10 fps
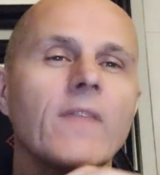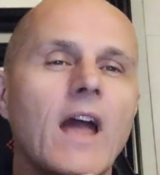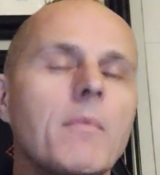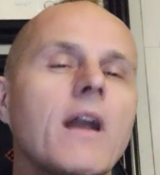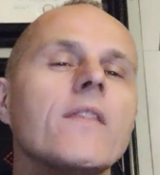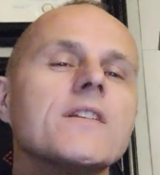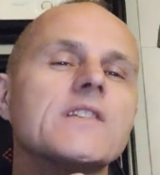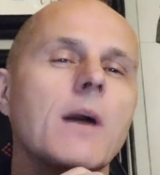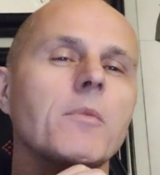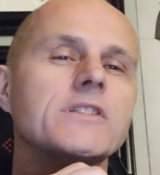how about in the
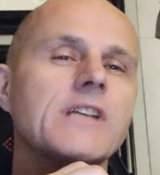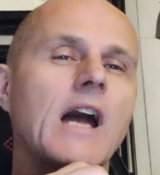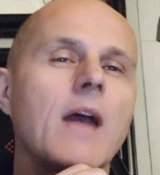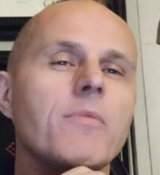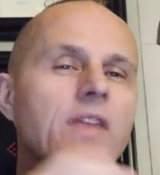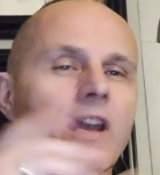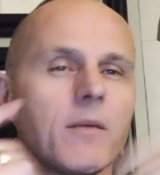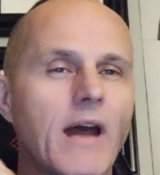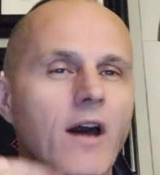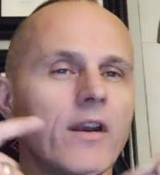summertime, think
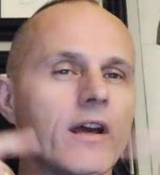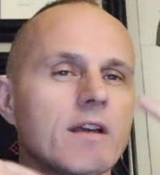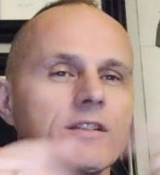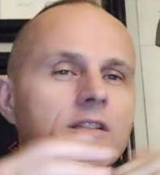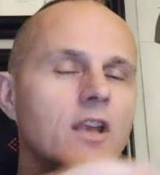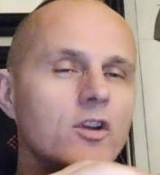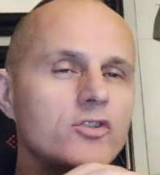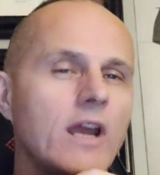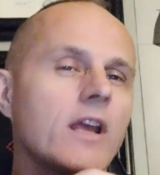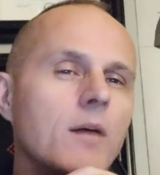about us, you know,
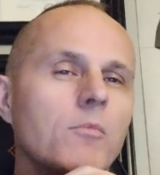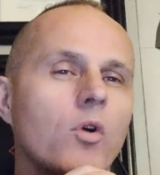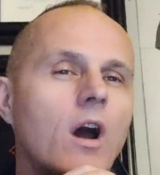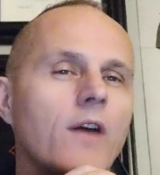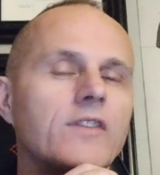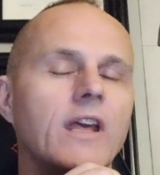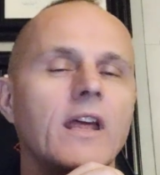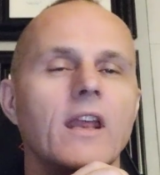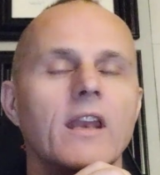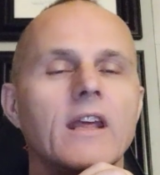try to come more often
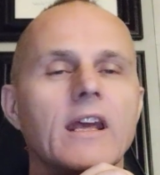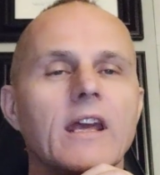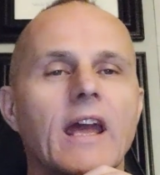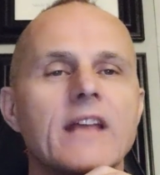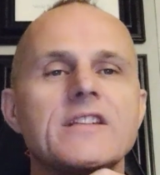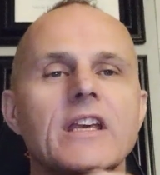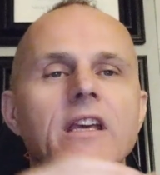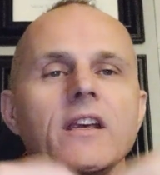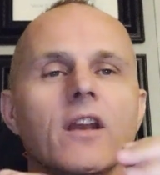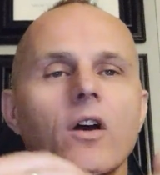and, and see,
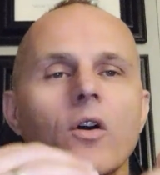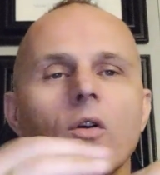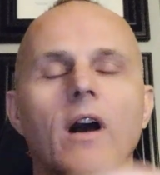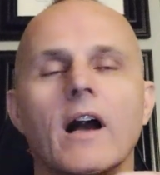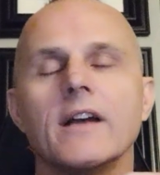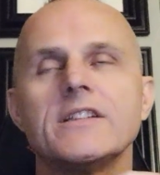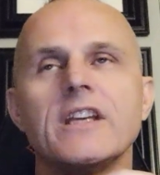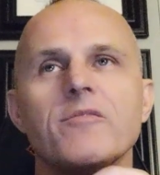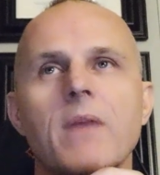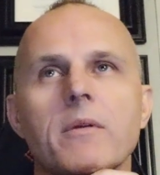you know, uh, see
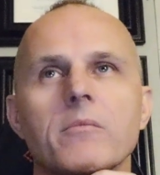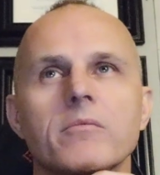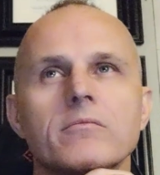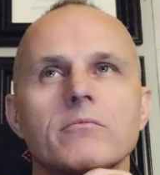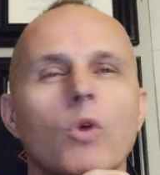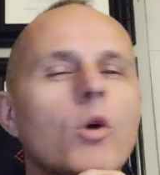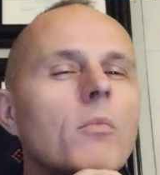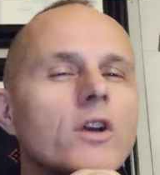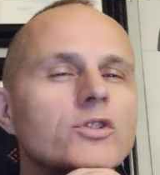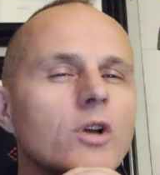if maybe more
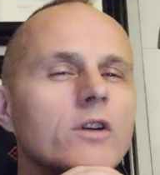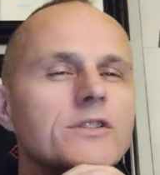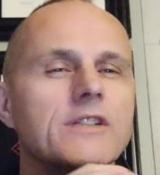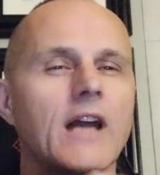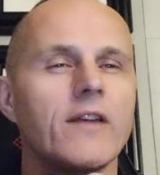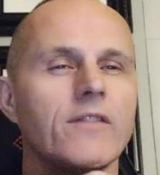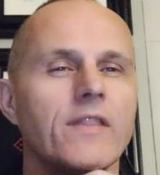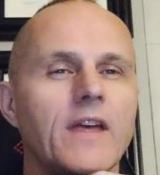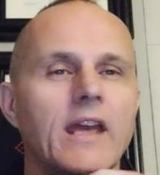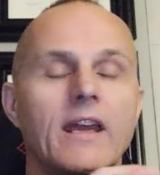martial arts is kind of the
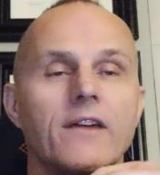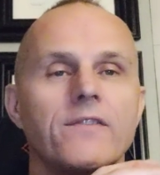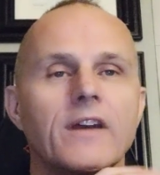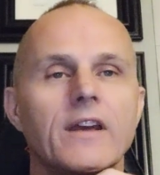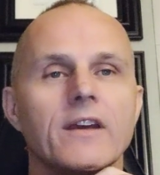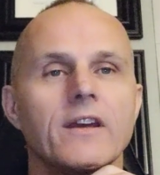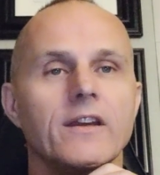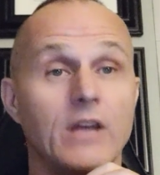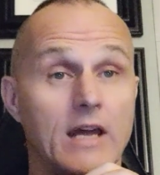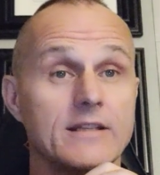thing if you
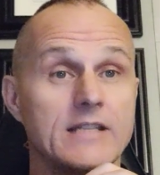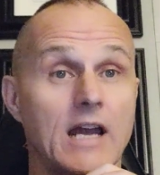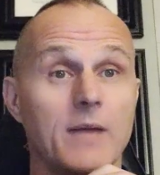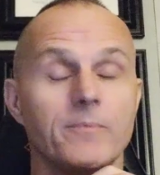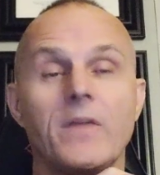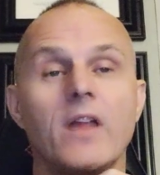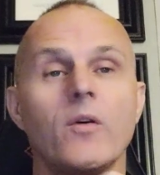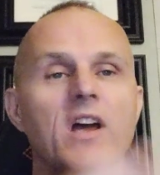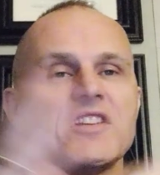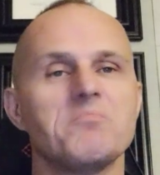got the time.
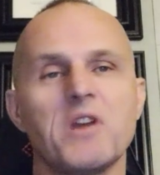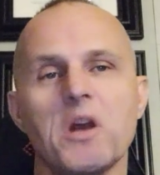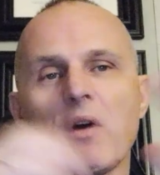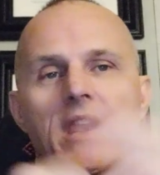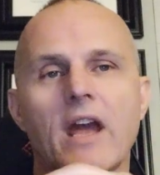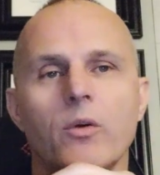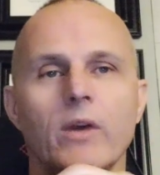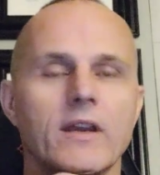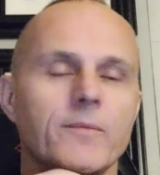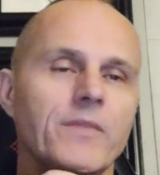Otherwise, bring them one day a
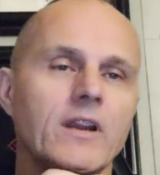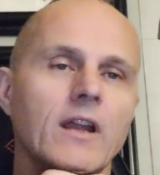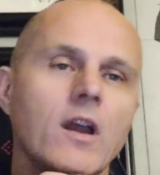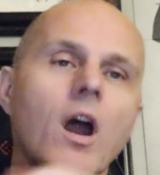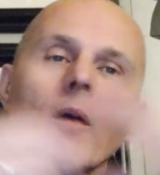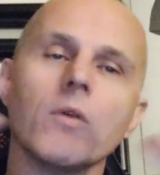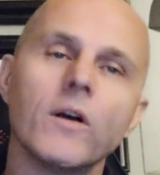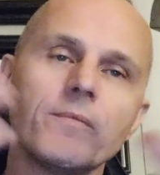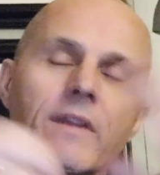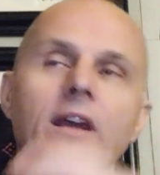week. They're like, all right,
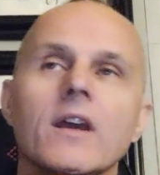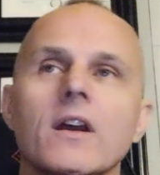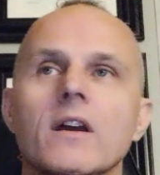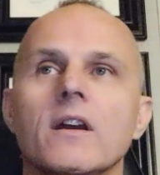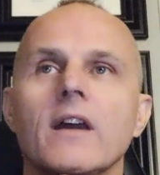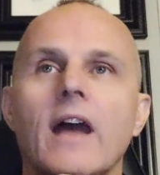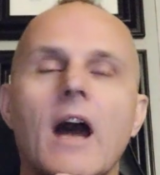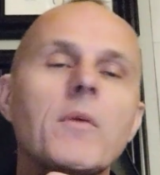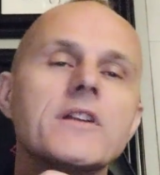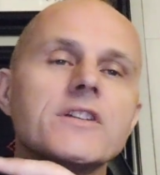well, how
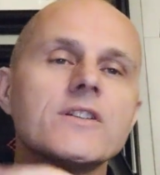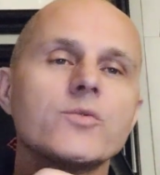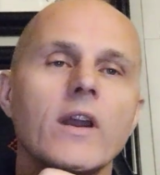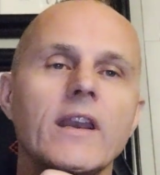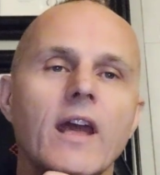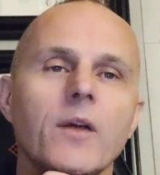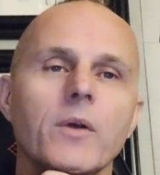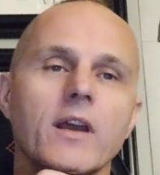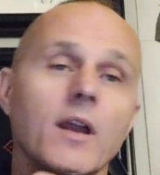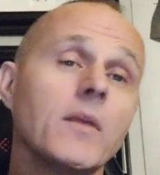much is one day a
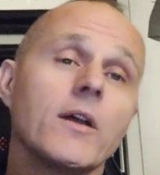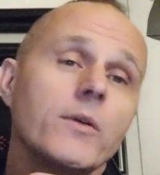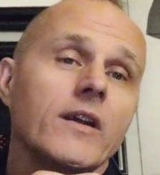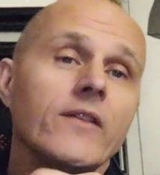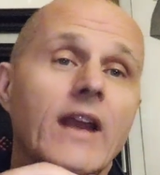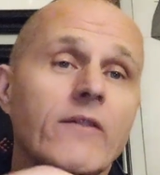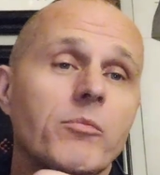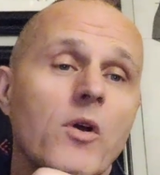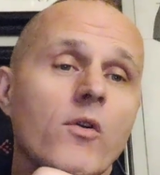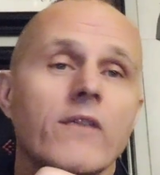week? And I'm like, we don't even have a
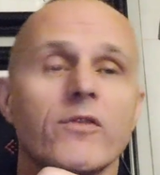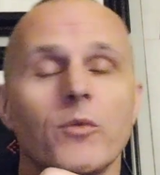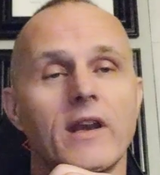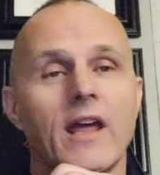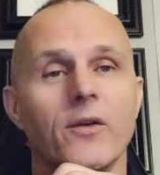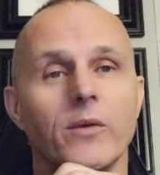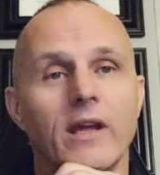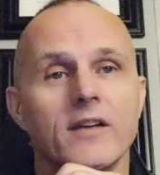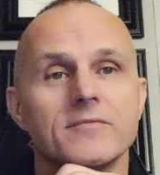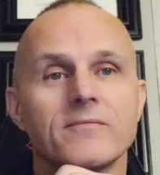program for one a
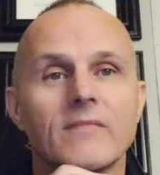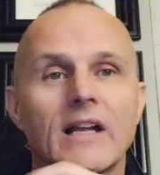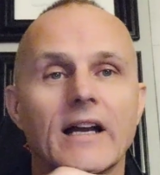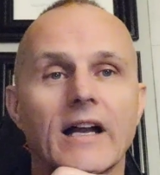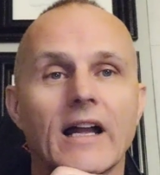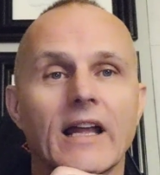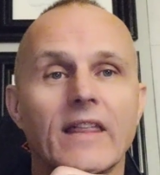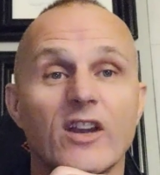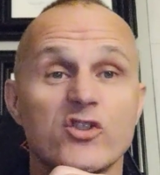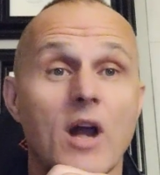week. Uh,
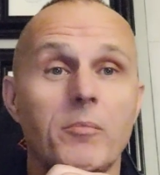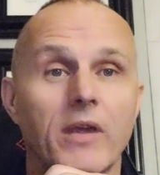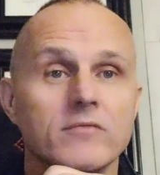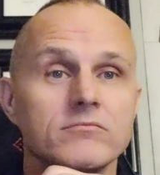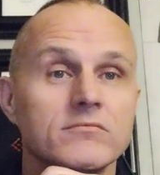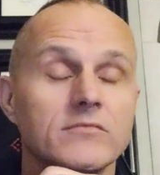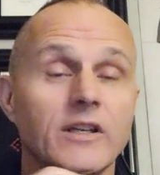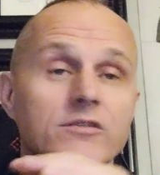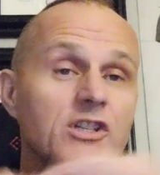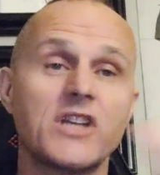they're drop-in.
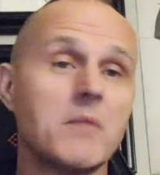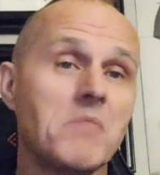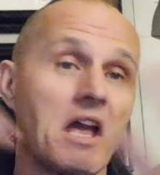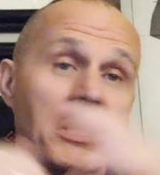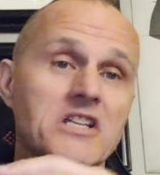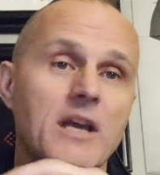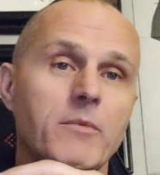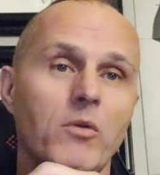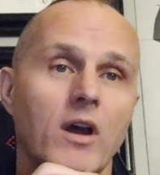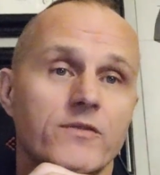Just come by anytime you
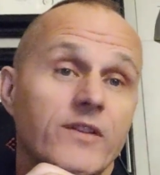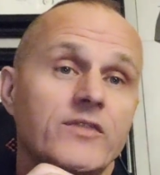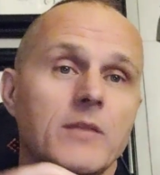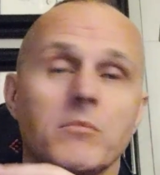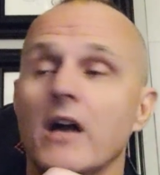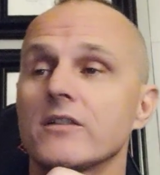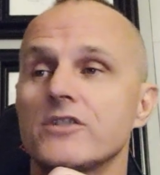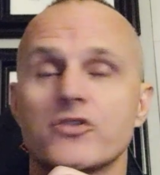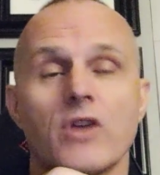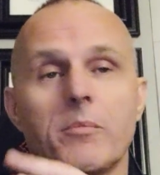want. fifteen bucks,
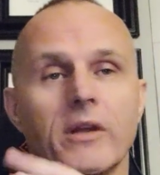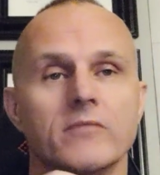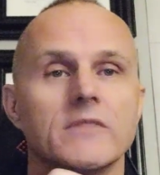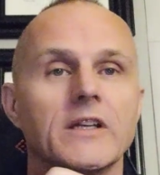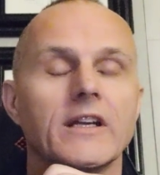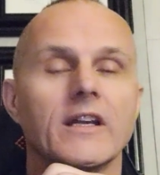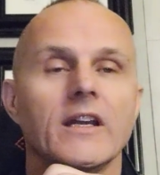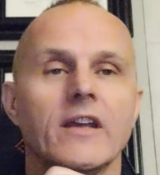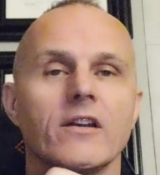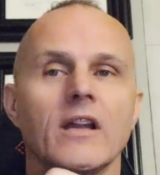just drop in.
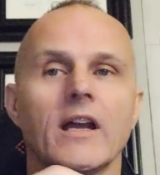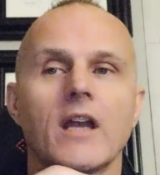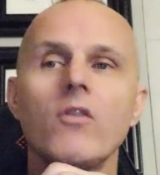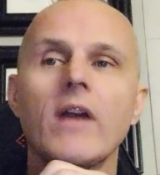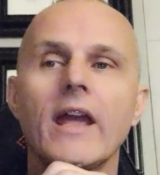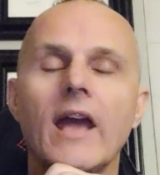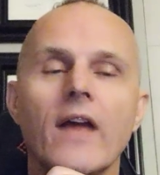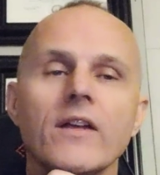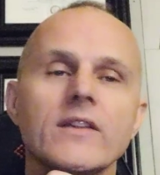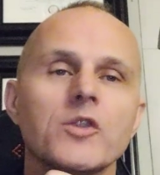And they're like, okay, yeah,
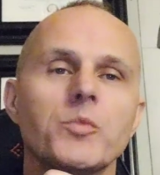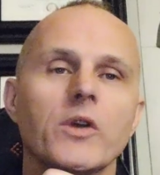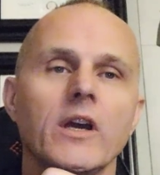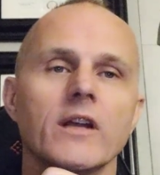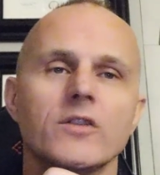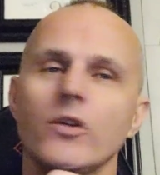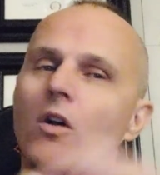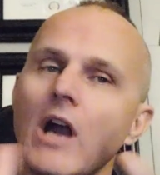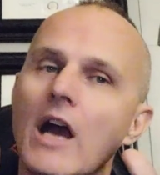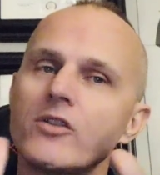that sounds pretty good. So no
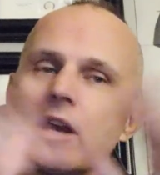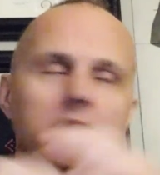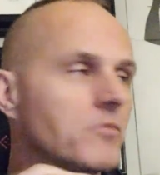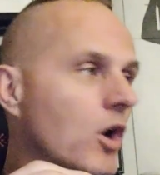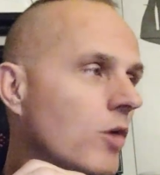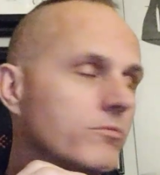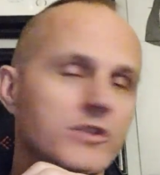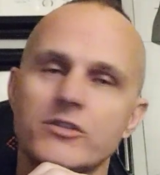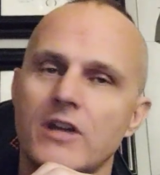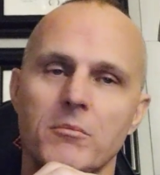contracts? Nope,
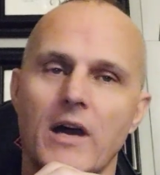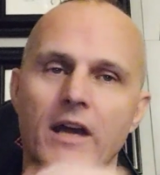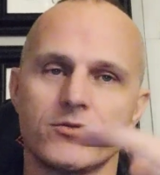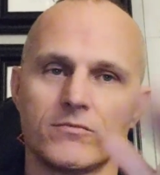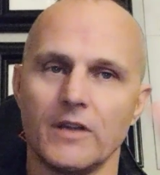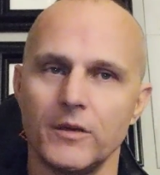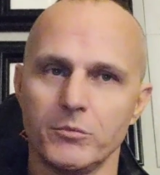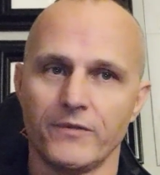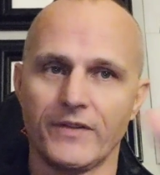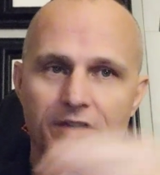just come by,
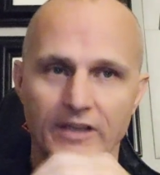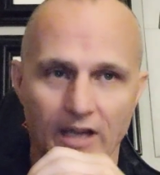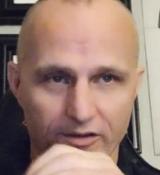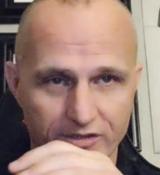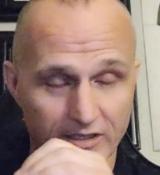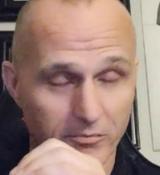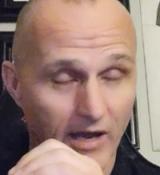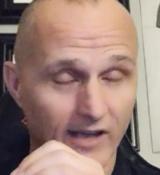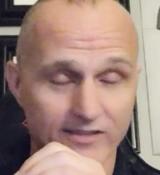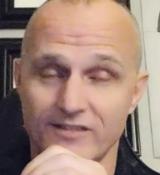put fifteen dollars in the
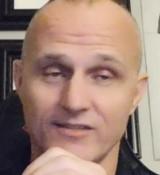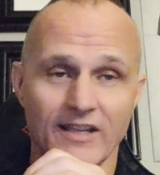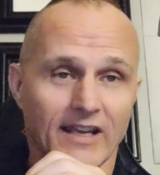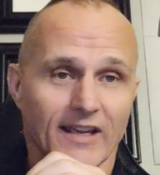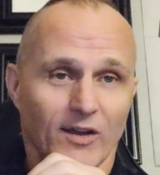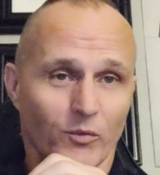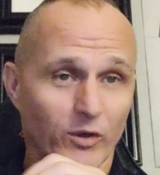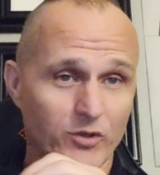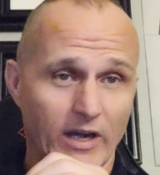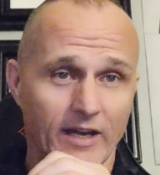box. We'll
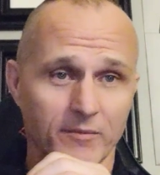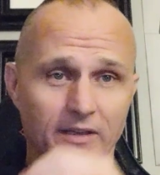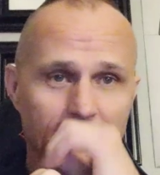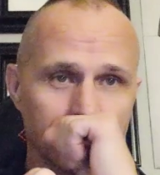train them.